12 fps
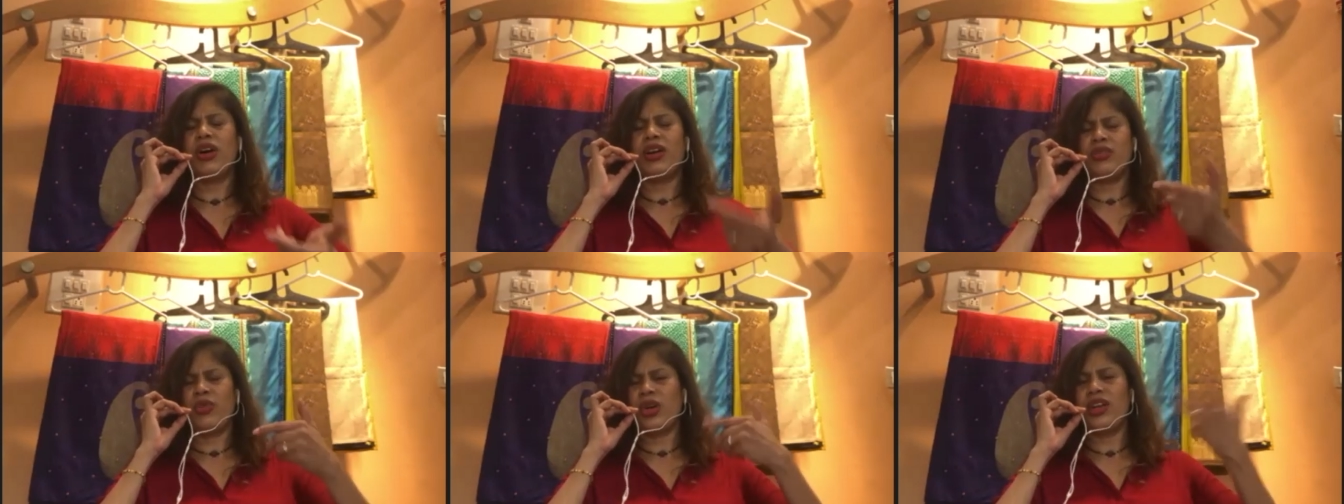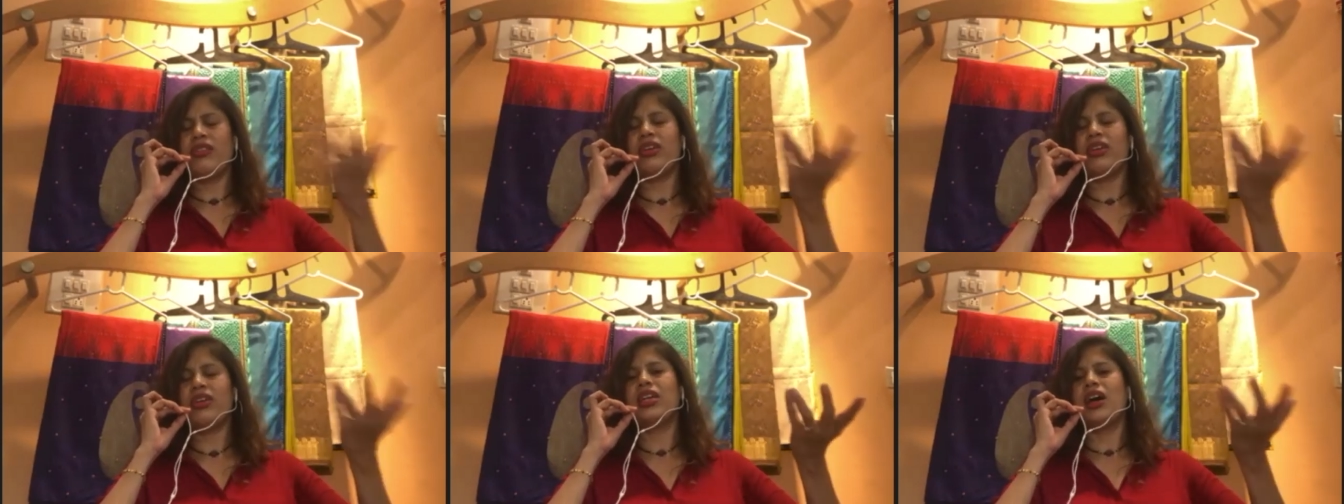whatever
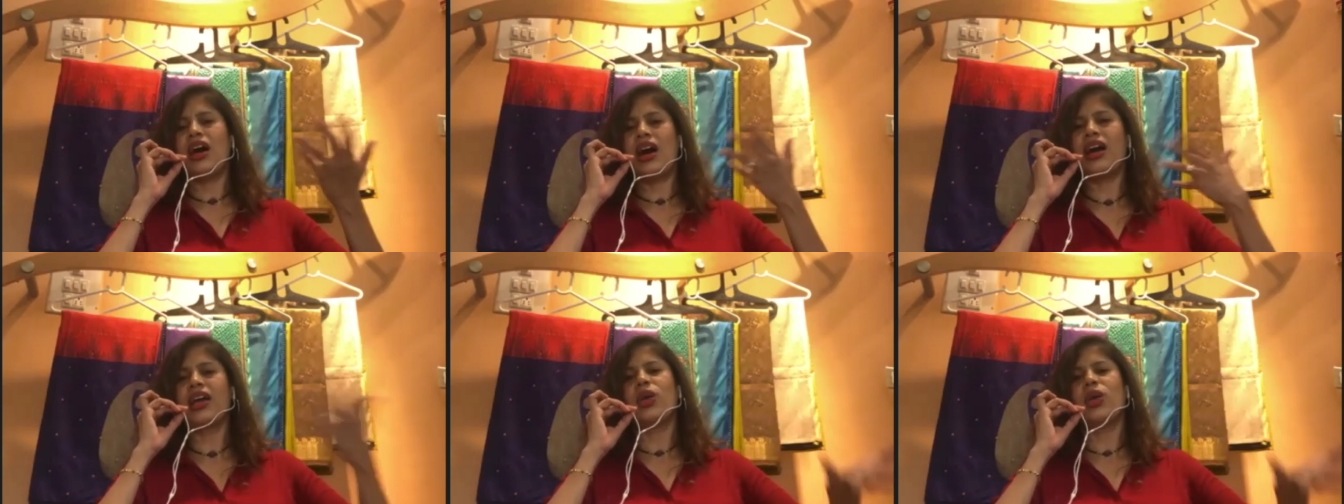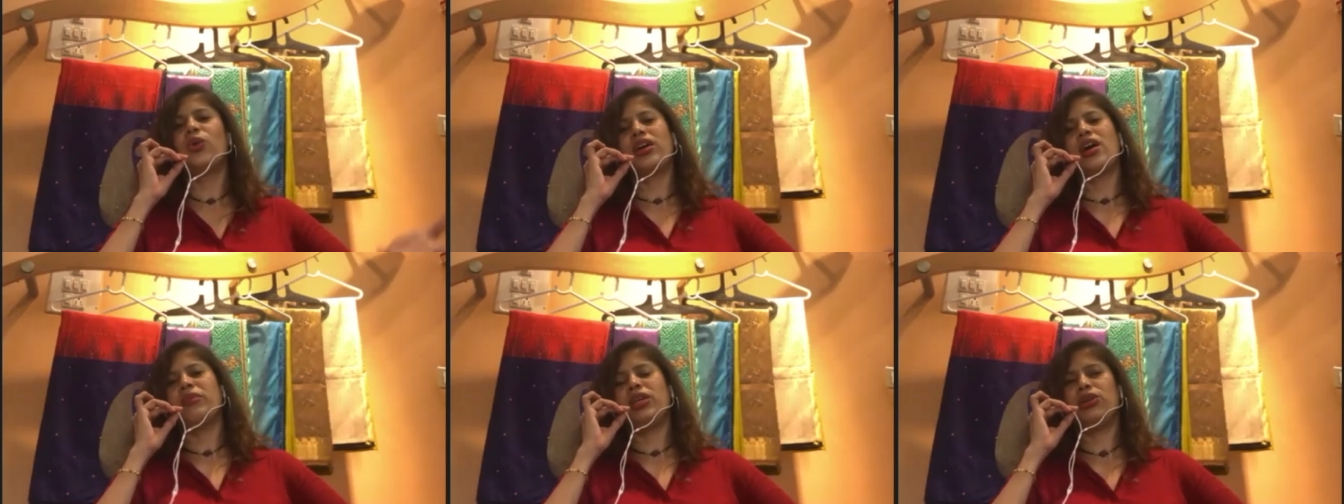the hug you would come
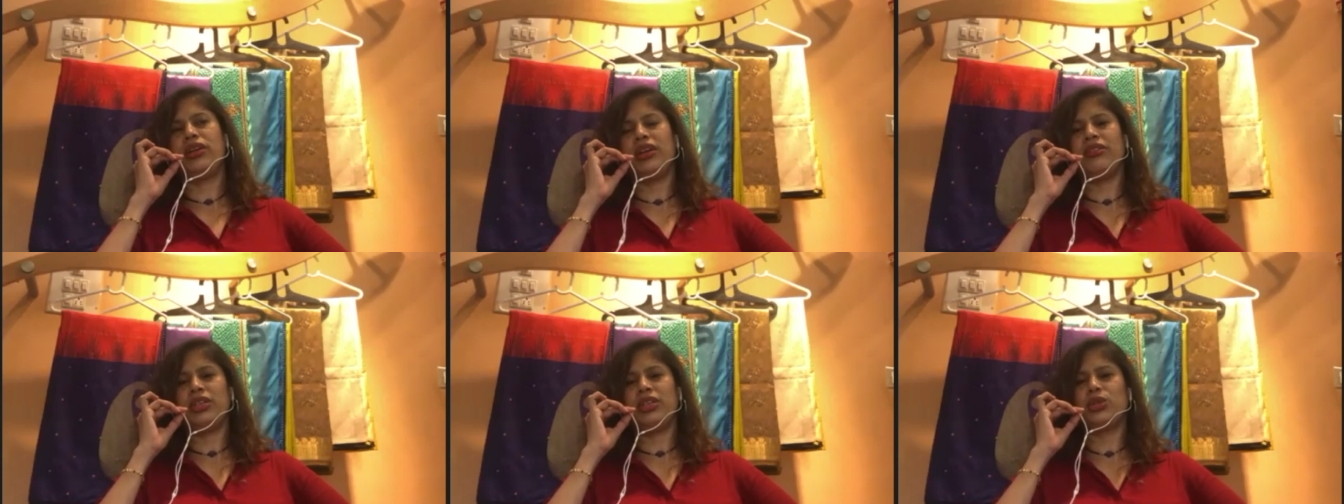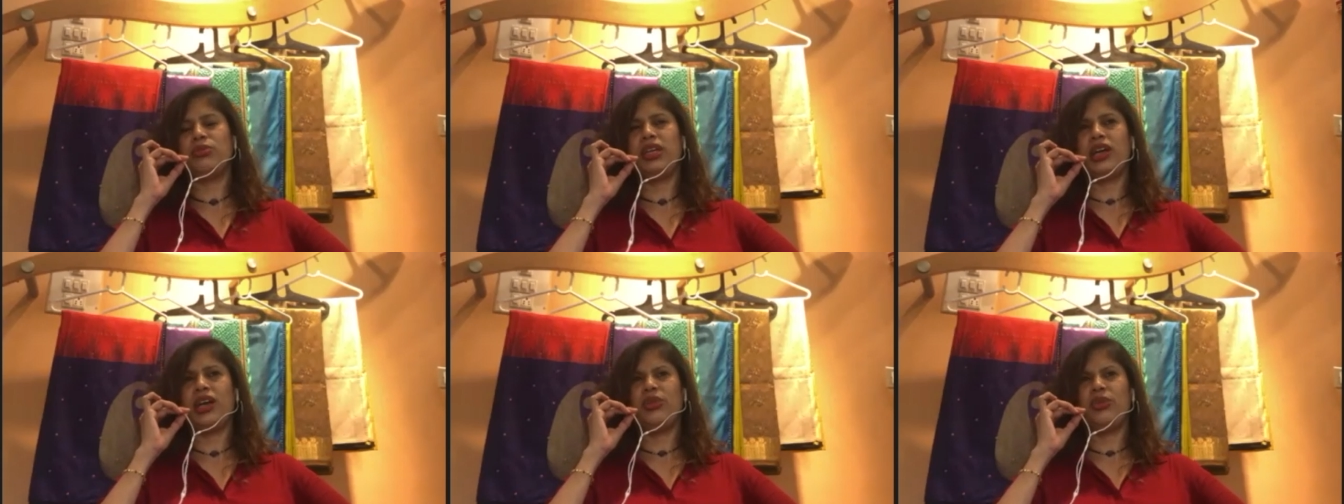and give it to me, I
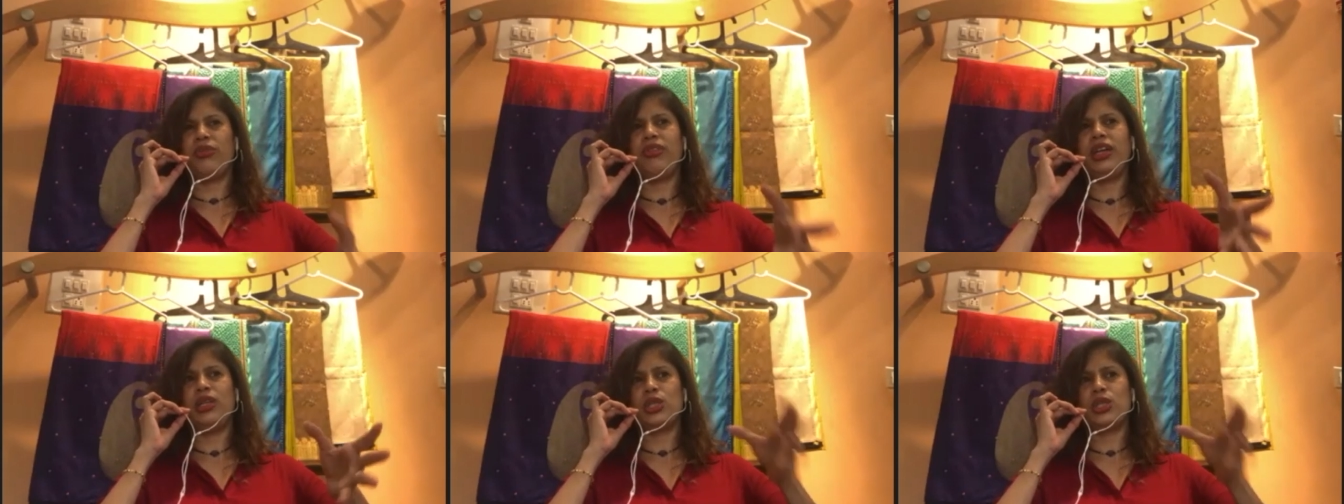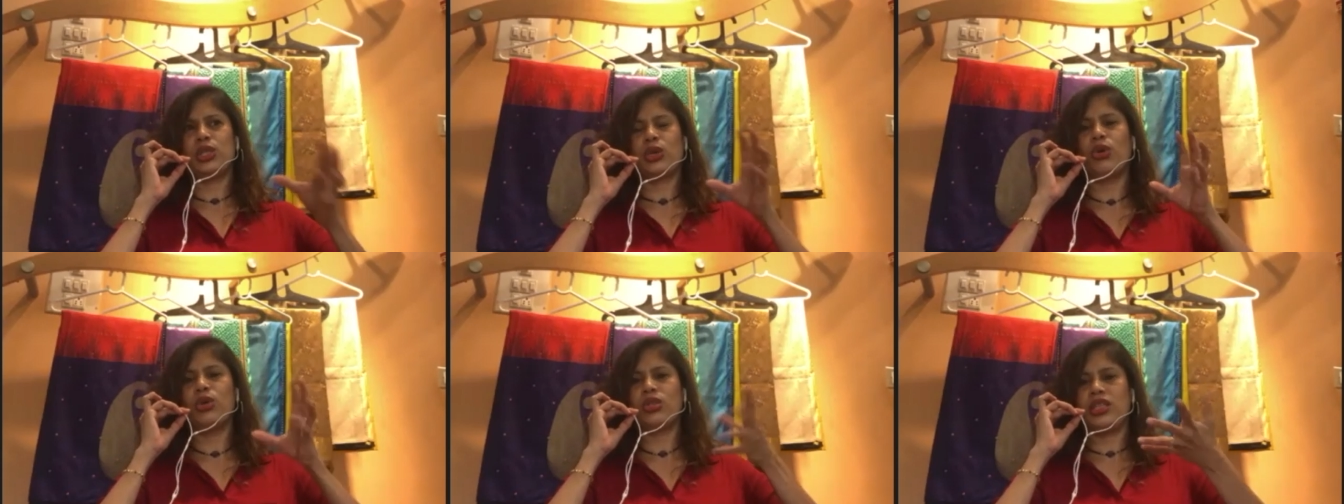would feel so
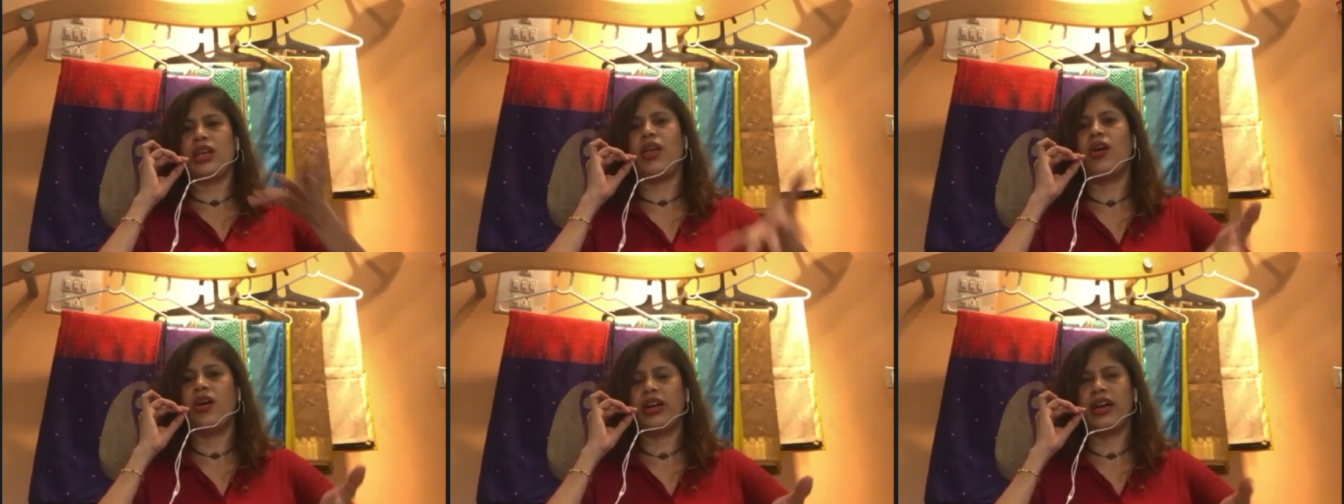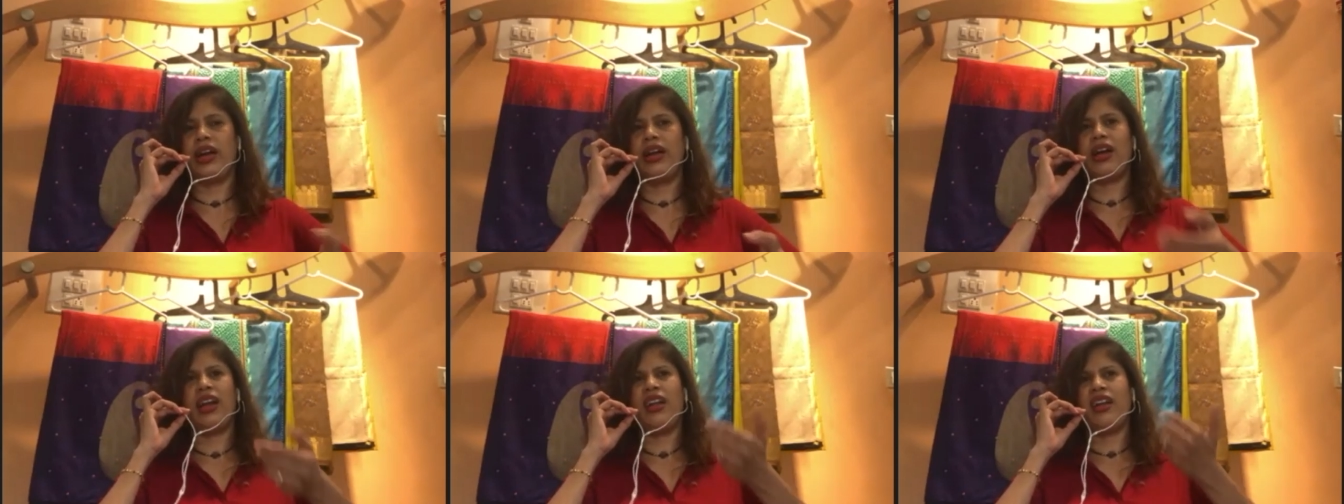secure, kind,
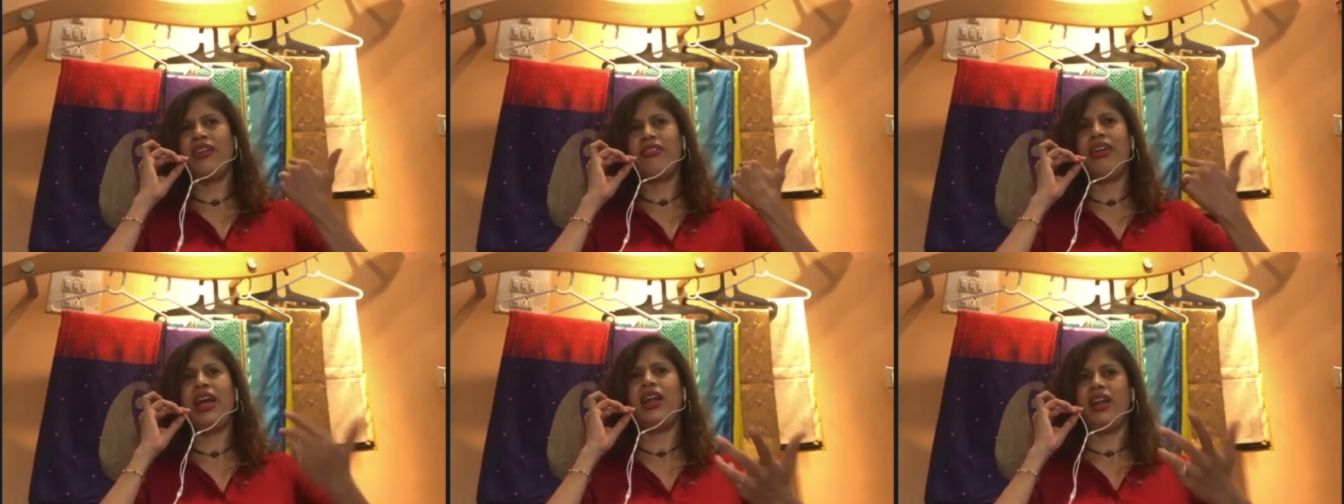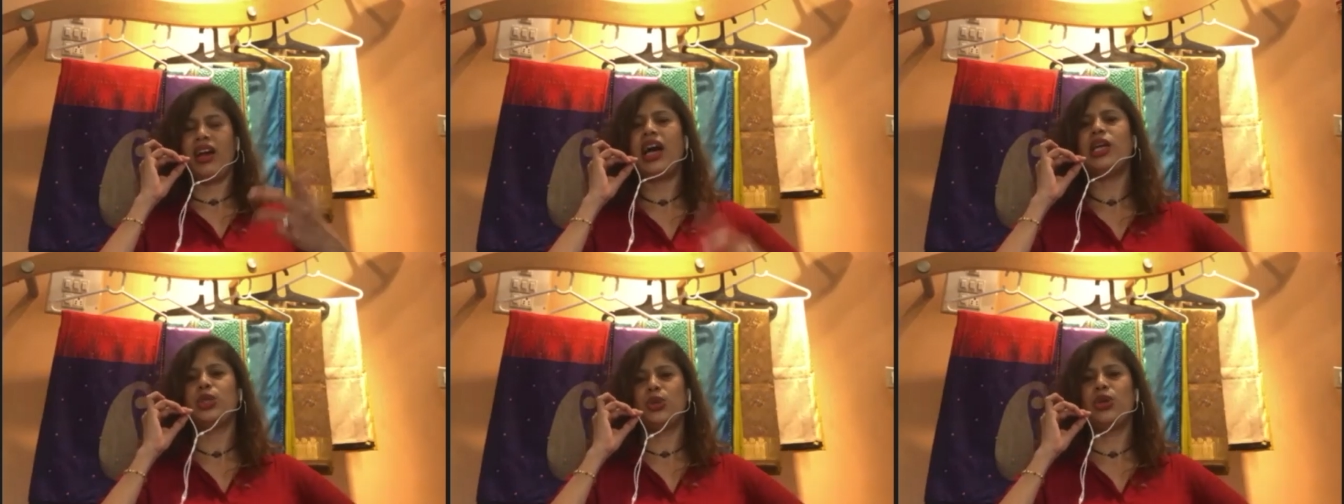and I felt I
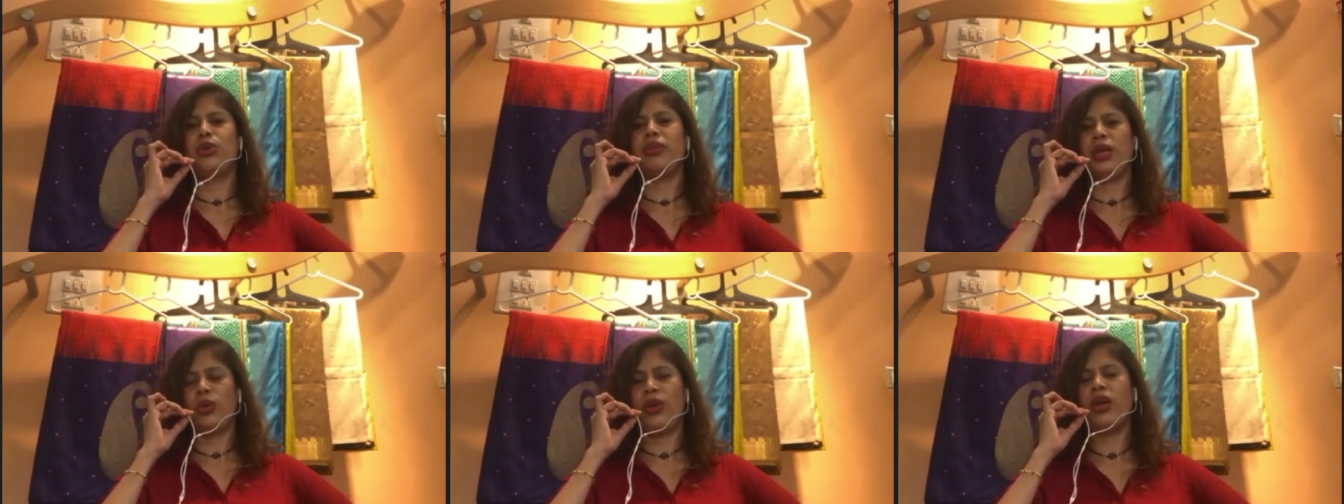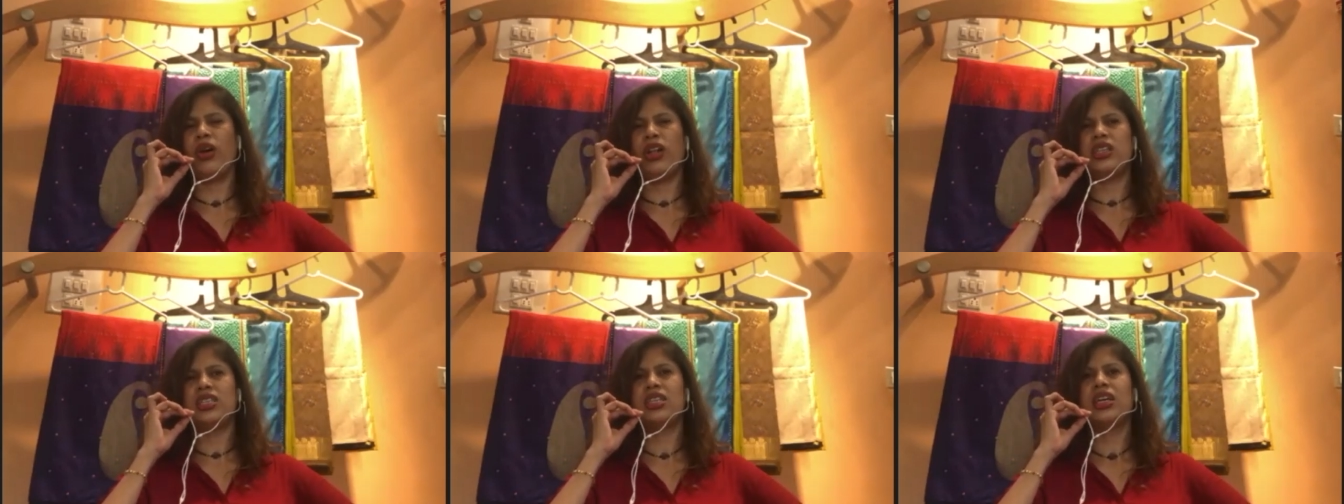shouldn't be doing all
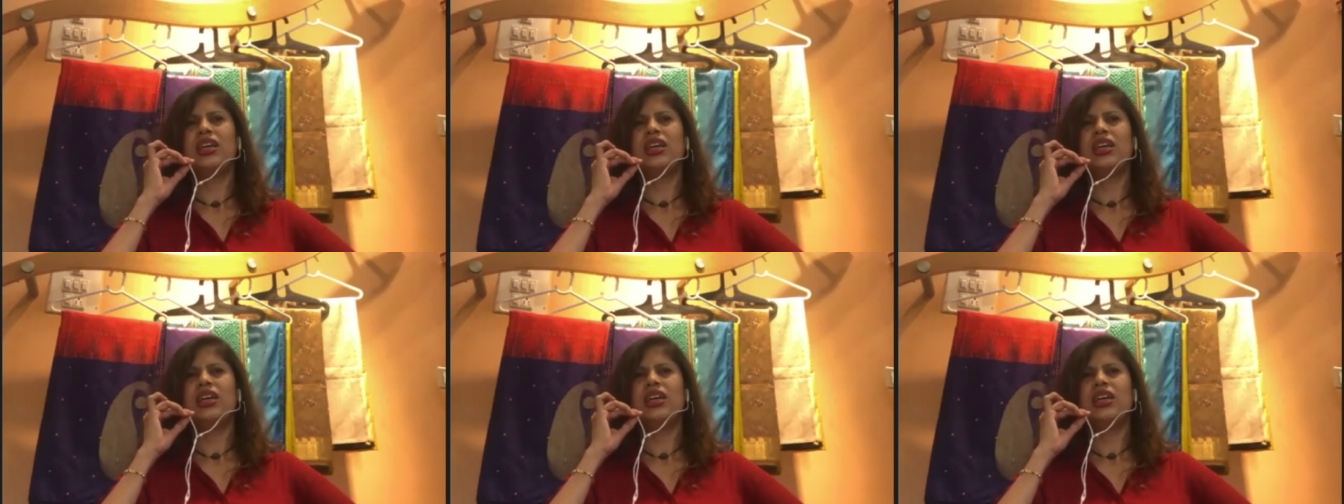this.